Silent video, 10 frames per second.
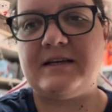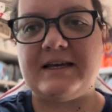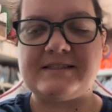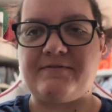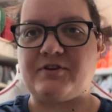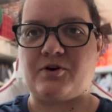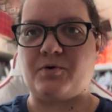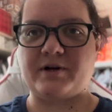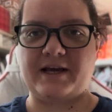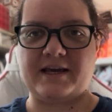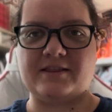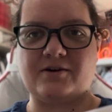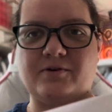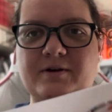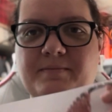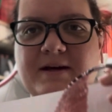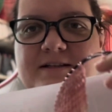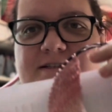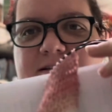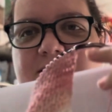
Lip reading: except for the cord. I hate the cord, but